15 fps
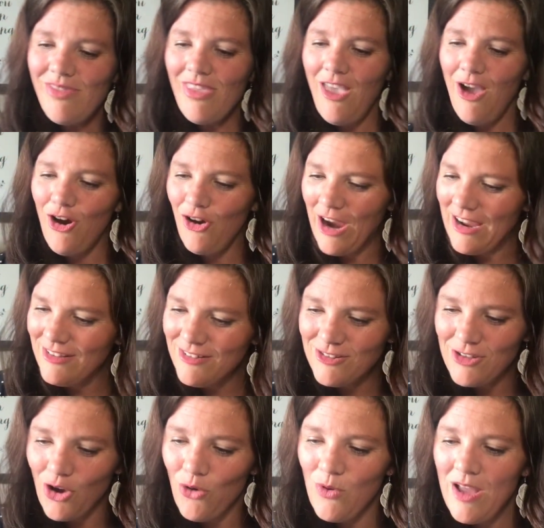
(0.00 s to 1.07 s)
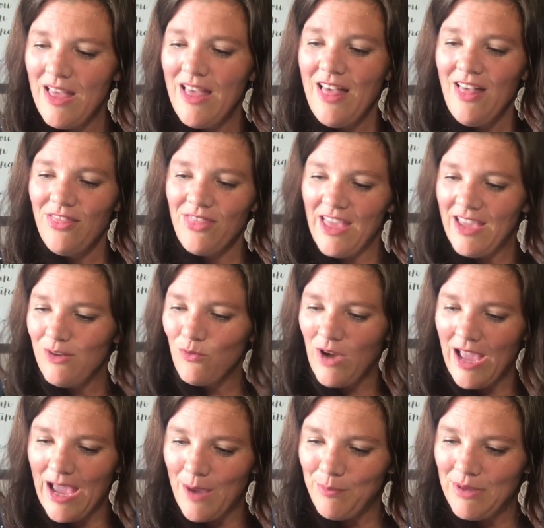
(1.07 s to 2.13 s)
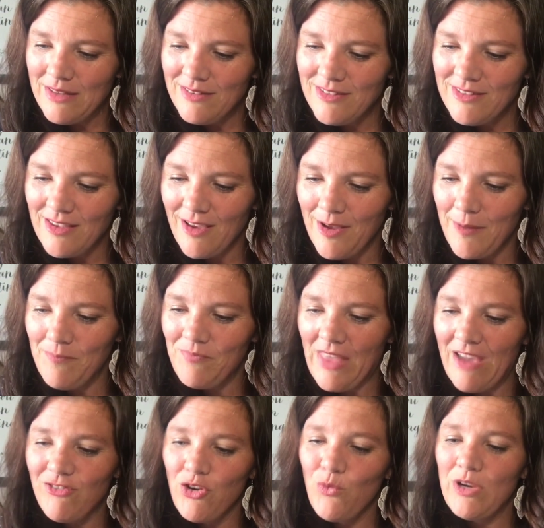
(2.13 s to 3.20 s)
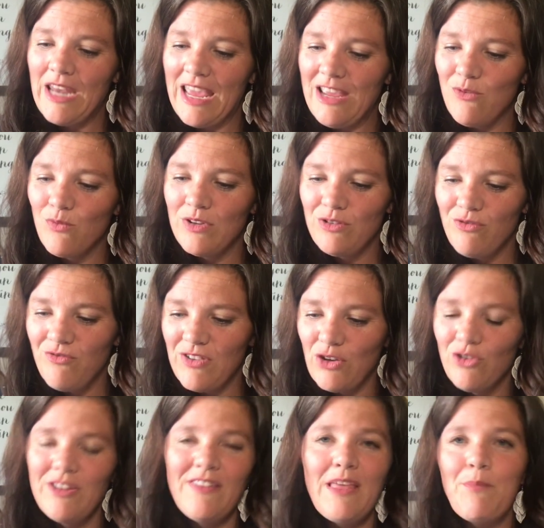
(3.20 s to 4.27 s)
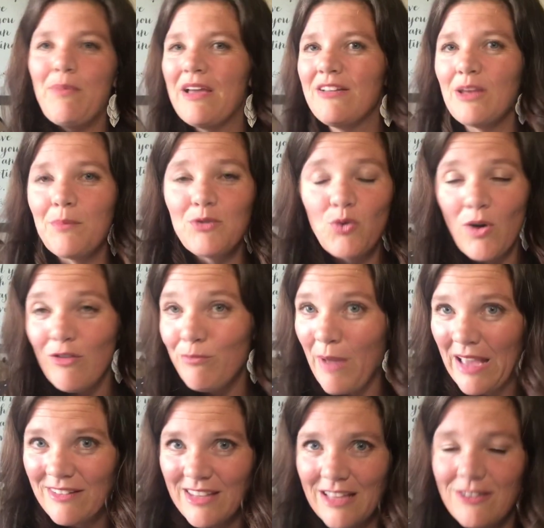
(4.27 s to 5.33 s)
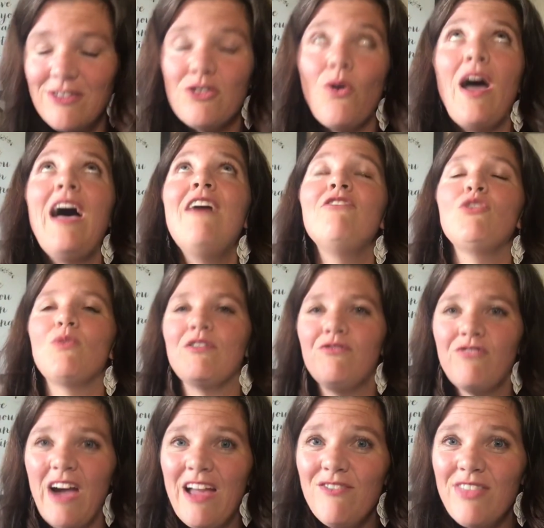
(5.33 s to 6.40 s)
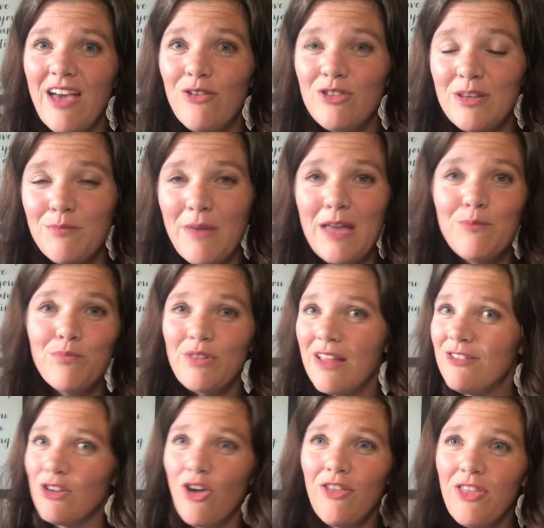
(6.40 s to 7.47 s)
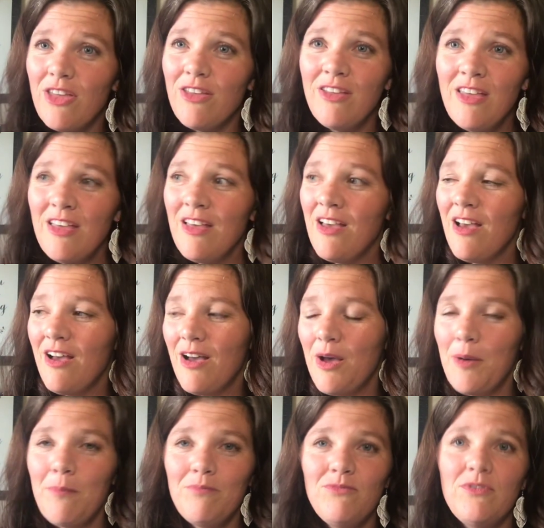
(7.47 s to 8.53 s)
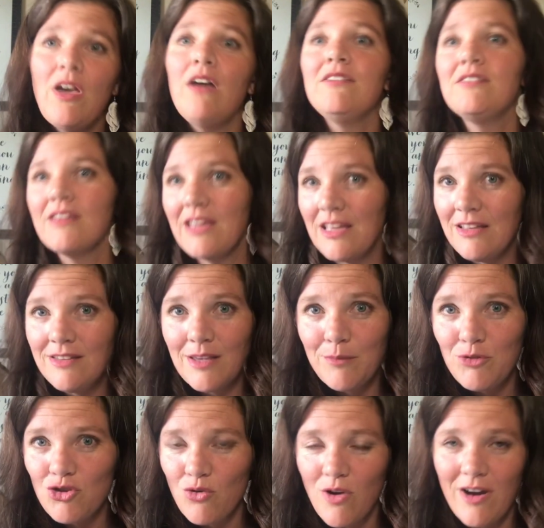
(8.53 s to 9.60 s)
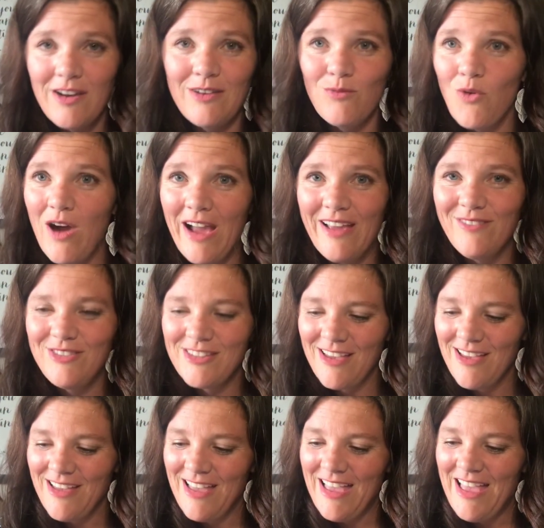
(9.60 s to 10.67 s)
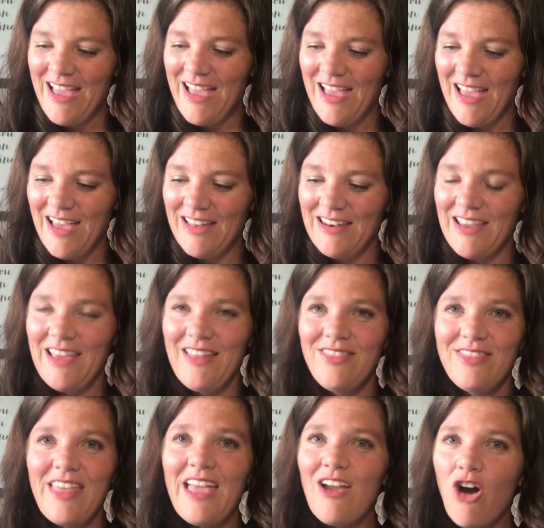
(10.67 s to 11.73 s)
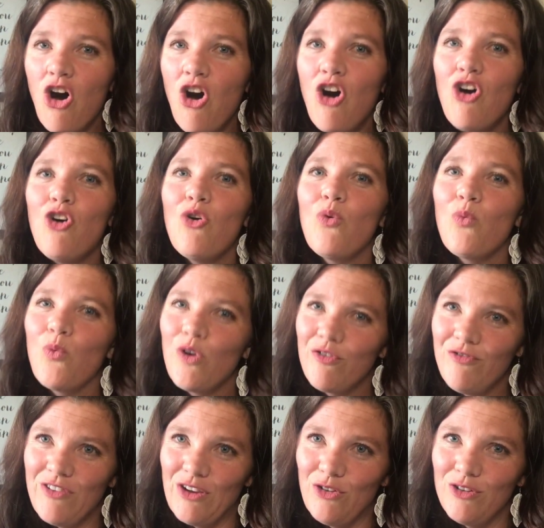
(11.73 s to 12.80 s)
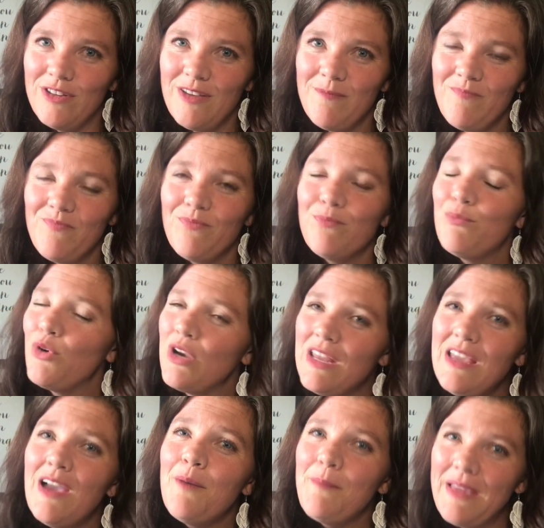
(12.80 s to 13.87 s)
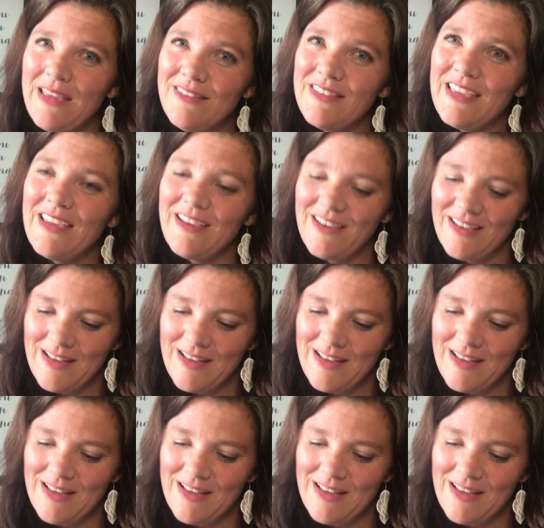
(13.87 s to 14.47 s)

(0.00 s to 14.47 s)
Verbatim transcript: All right, so then what happens? Everyone ate and was filled, and they picked up 12 baskets. So everyone, 5,000 men, plus all the tons of kids, I'm sure, and wives, and they all were filled. Pretty amazing.